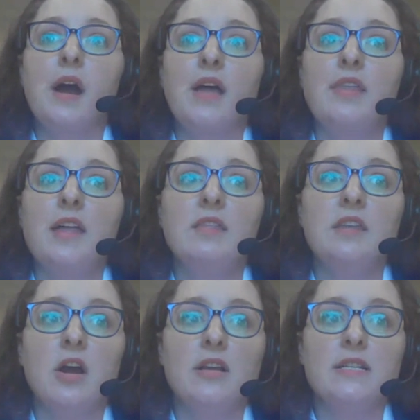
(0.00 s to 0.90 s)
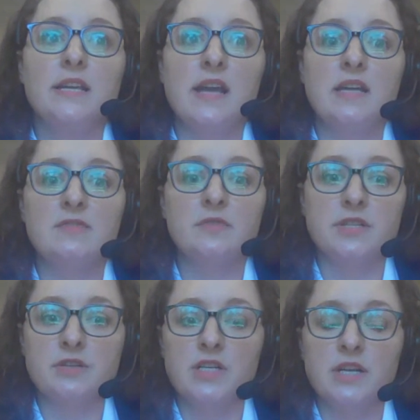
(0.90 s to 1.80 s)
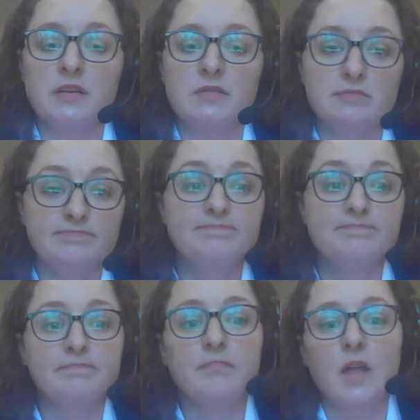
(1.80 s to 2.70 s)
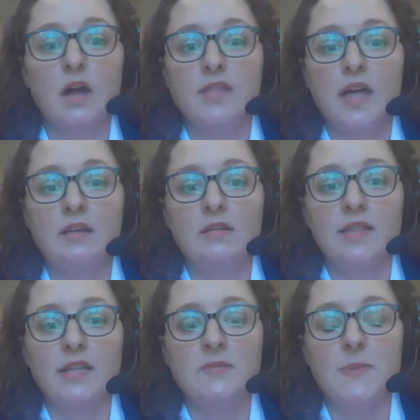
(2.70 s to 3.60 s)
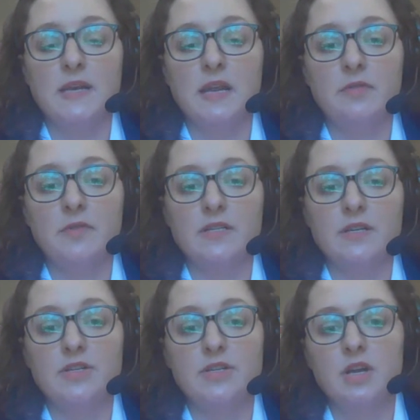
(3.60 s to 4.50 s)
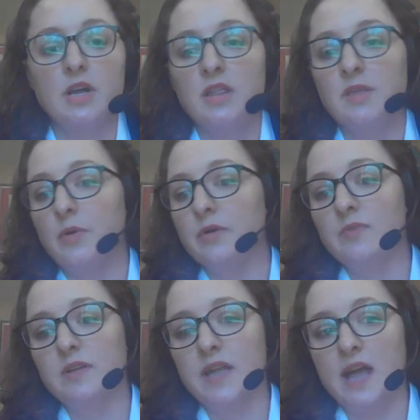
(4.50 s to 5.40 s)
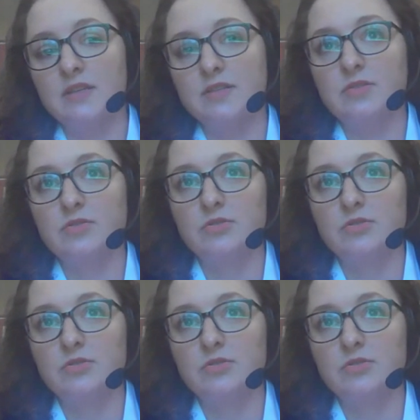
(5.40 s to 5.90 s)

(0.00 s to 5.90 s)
And then the RDC has full discretion on that spending for research. The board really has